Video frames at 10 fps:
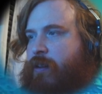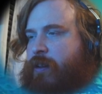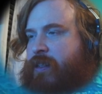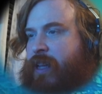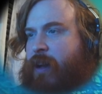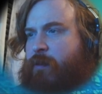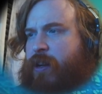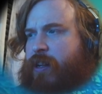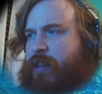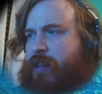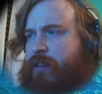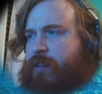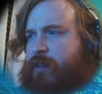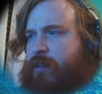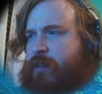Is that what it
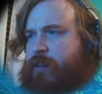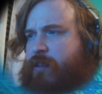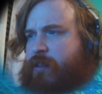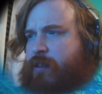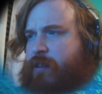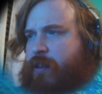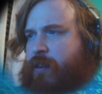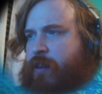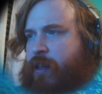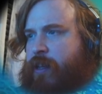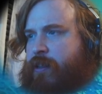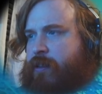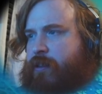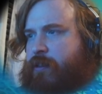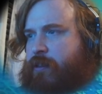is? This